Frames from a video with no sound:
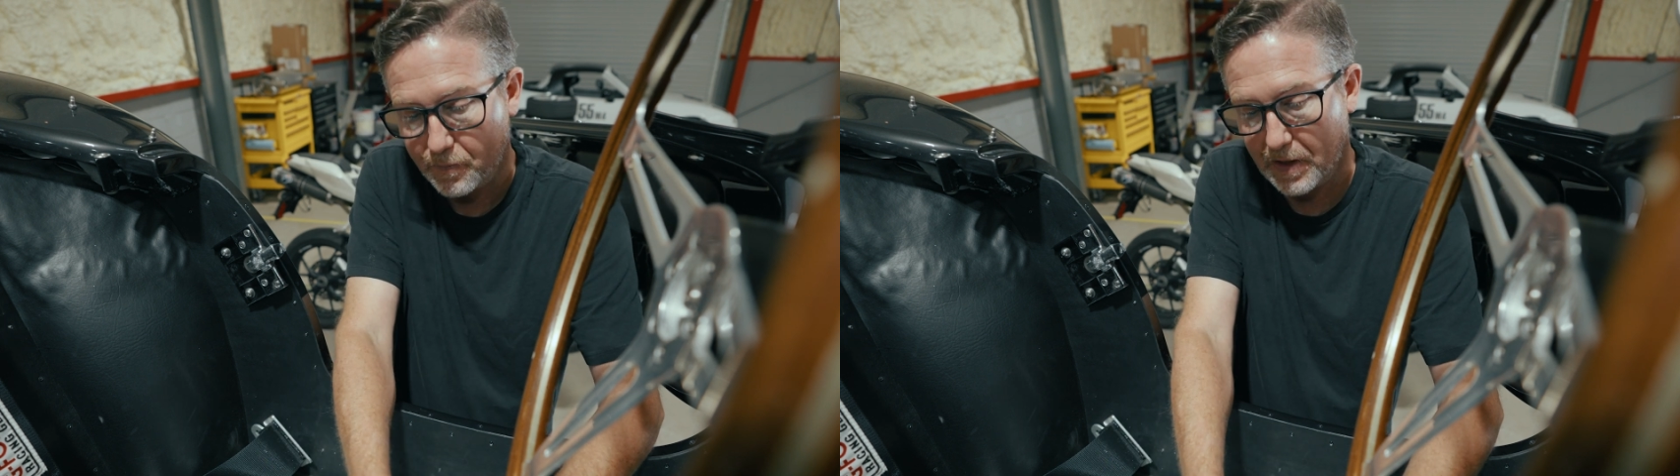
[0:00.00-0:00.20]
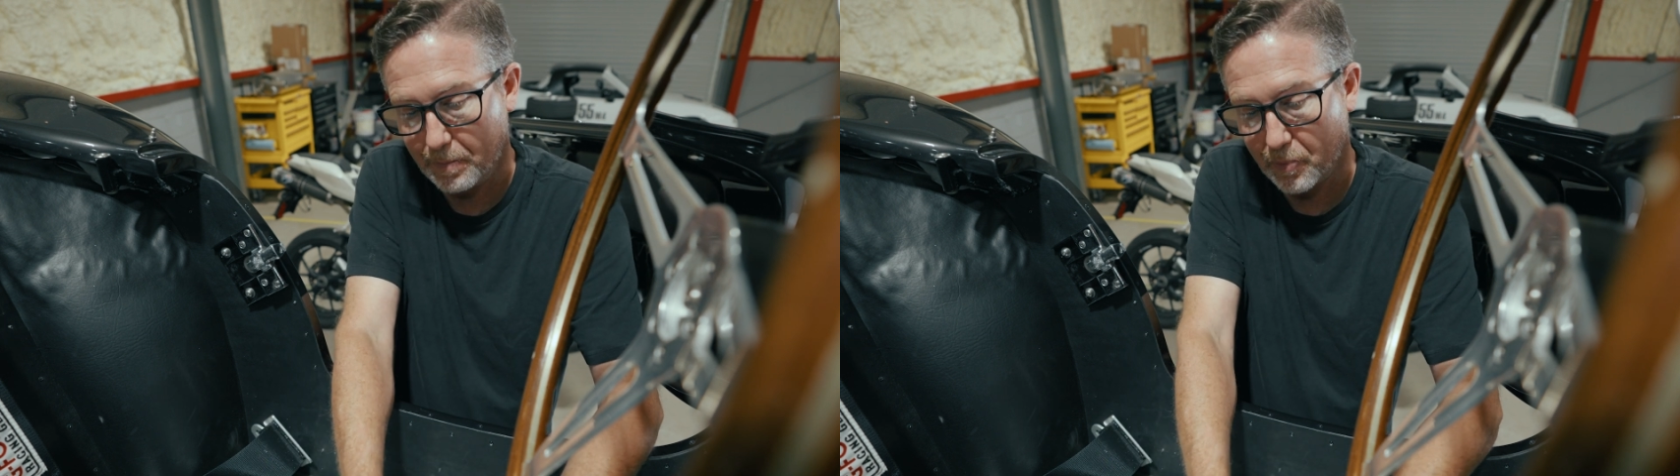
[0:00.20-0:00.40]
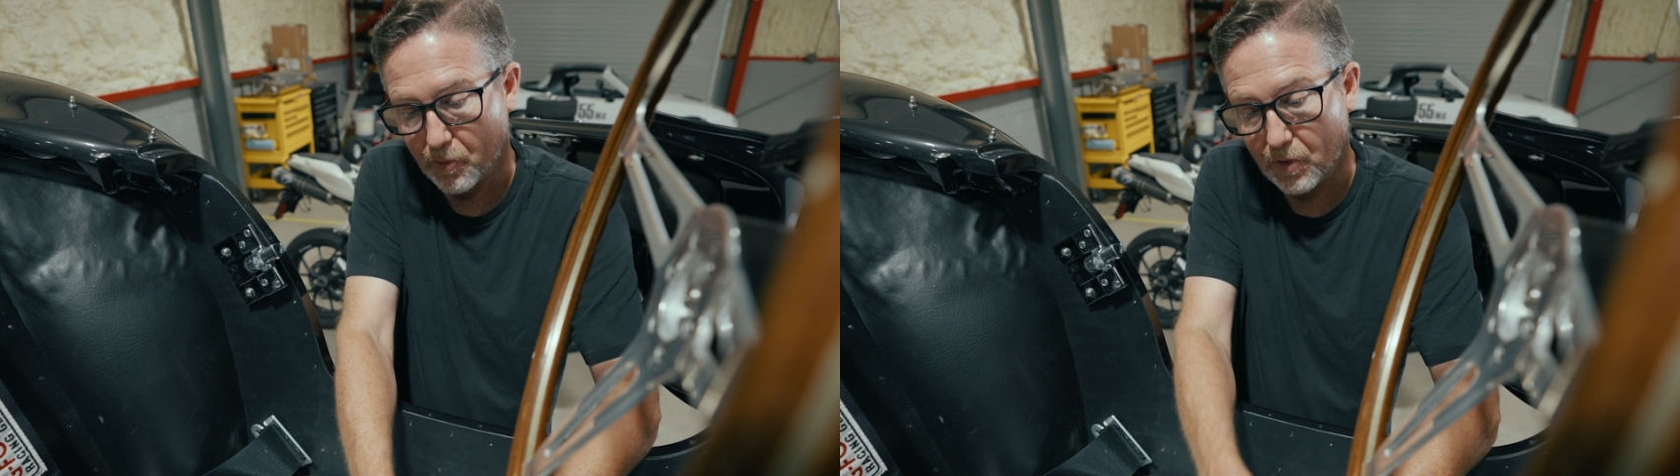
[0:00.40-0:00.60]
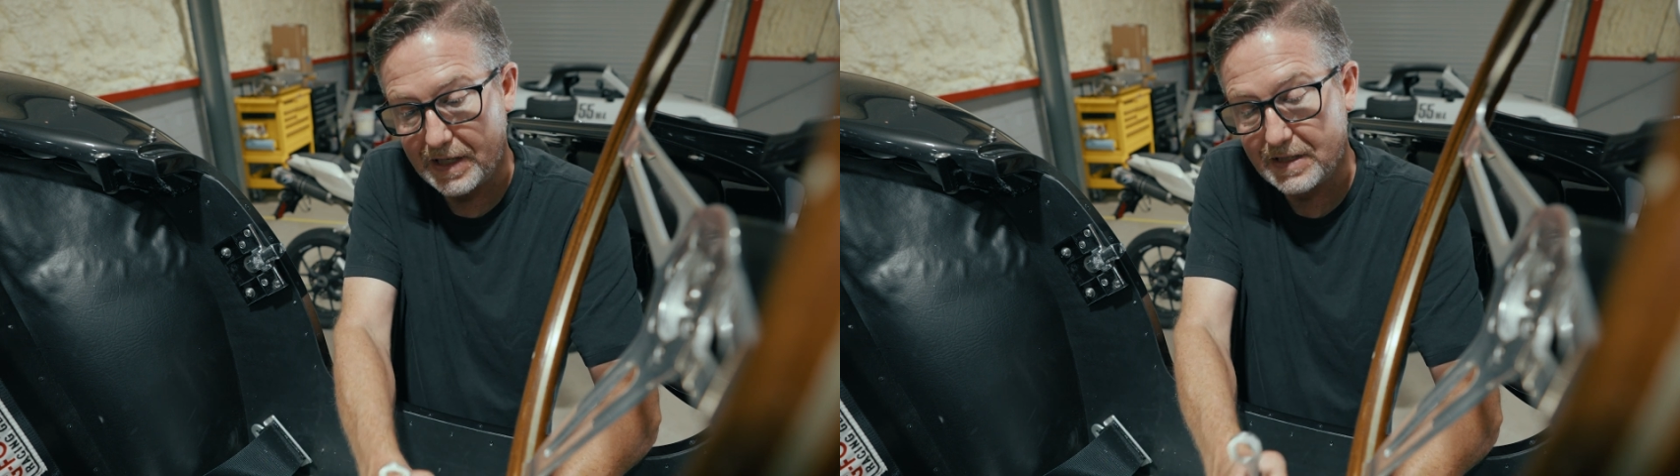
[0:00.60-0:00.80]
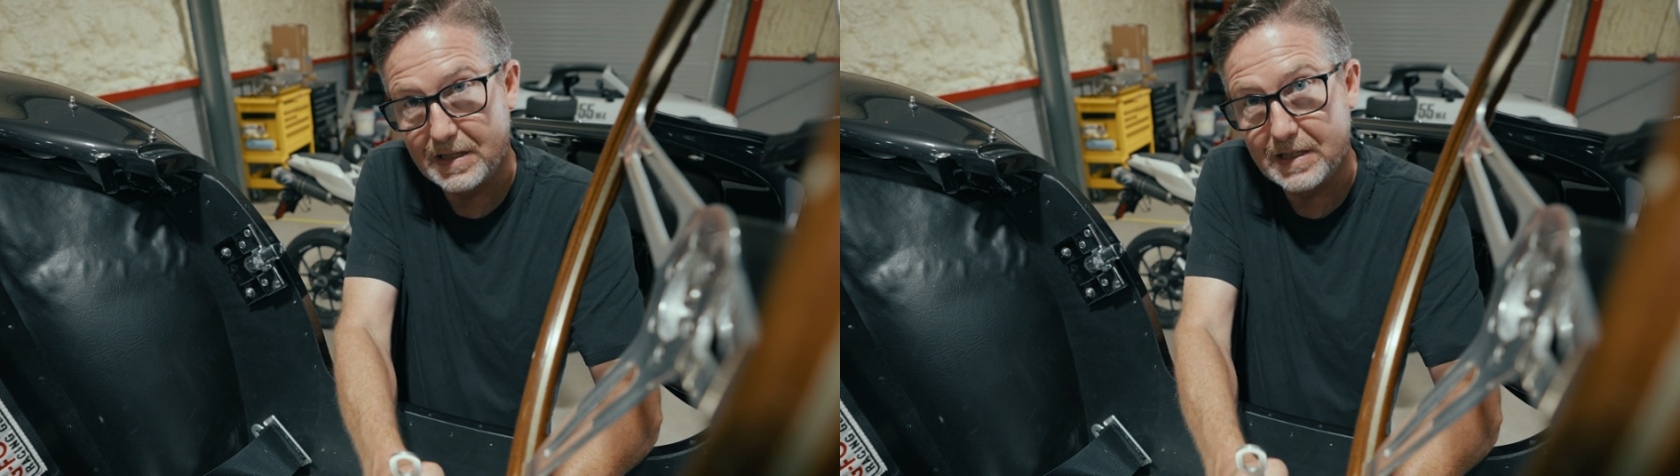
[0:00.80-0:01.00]
that
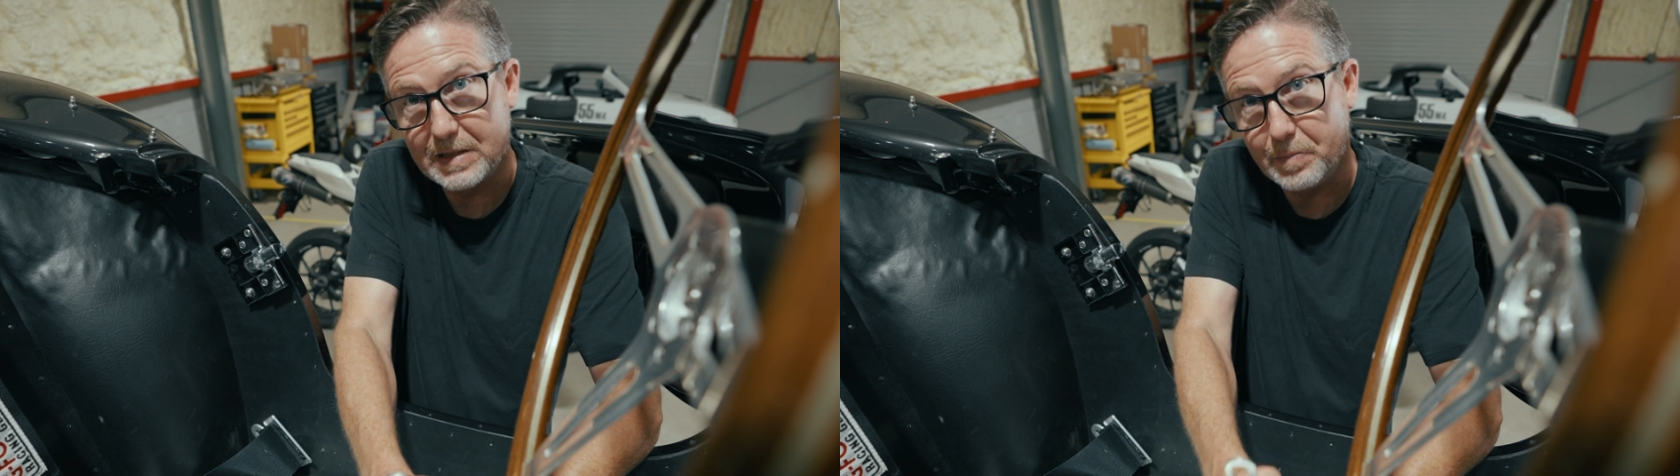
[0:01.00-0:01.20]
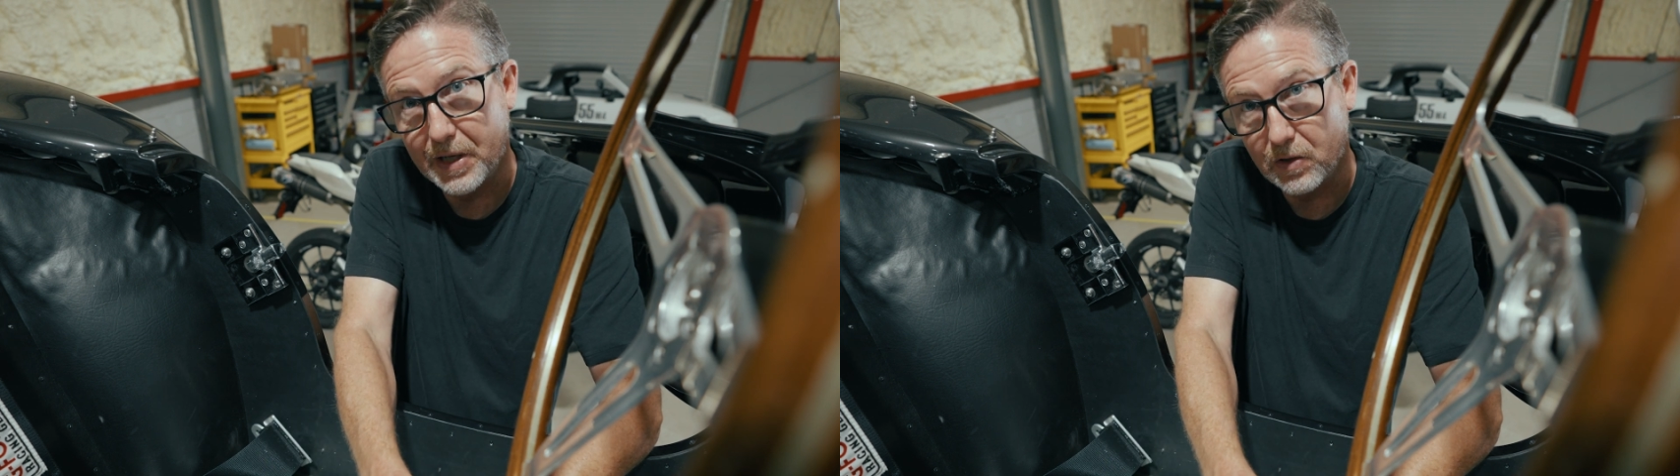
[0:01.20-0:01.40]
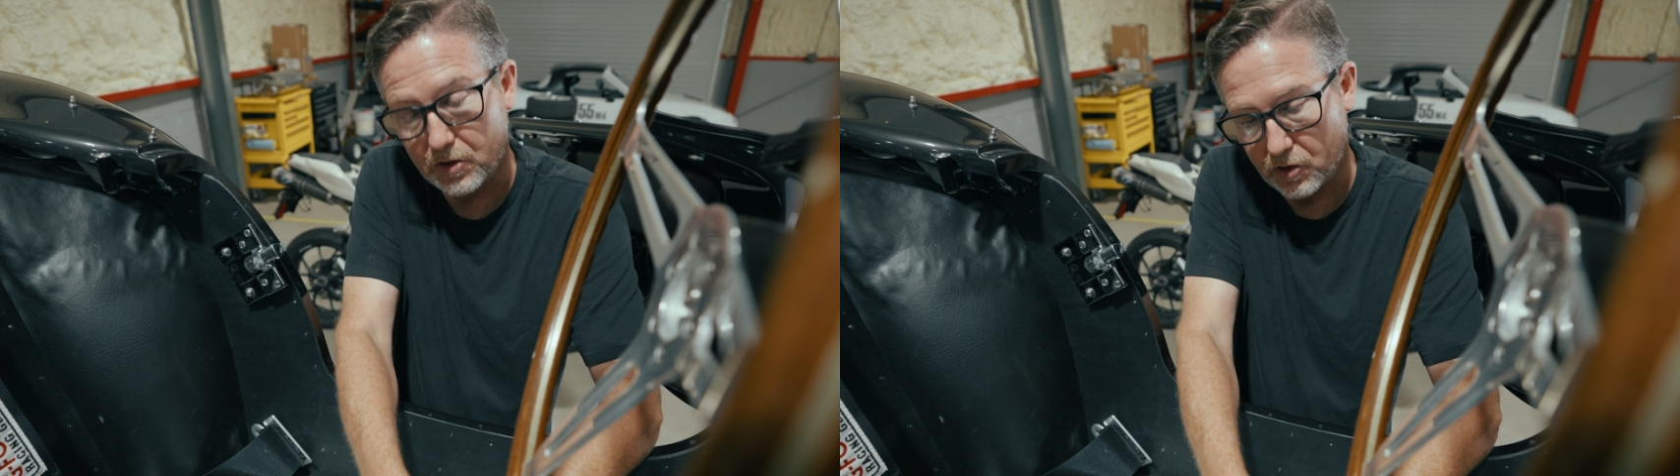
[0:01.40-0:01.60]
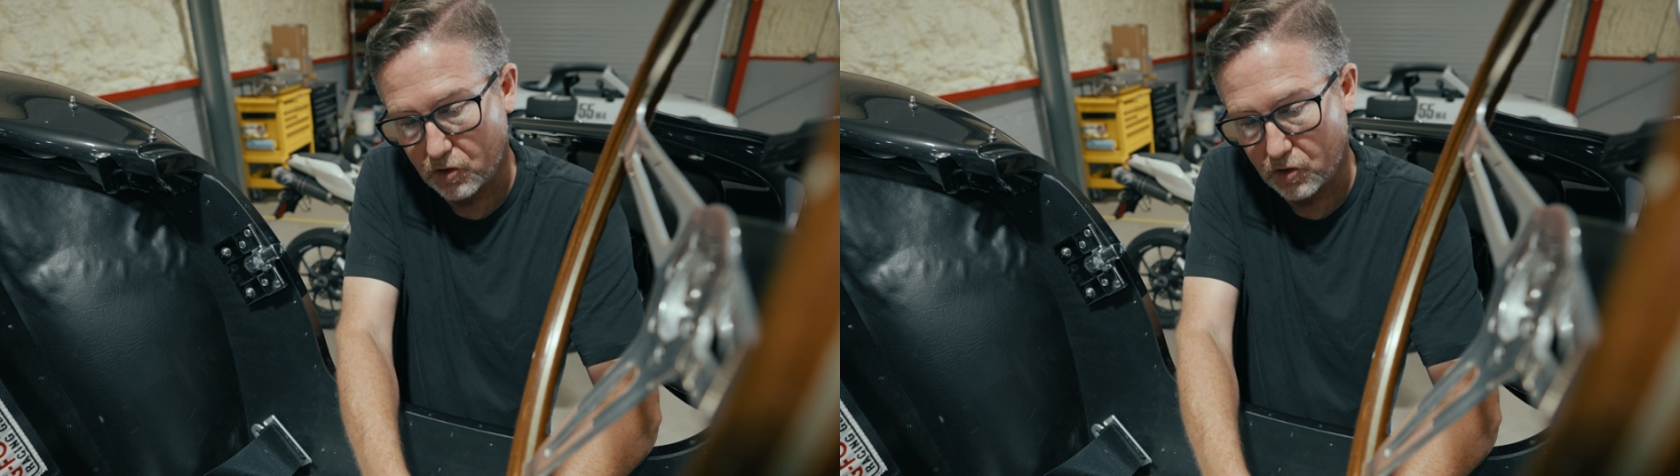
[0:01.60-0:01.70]
brings this belt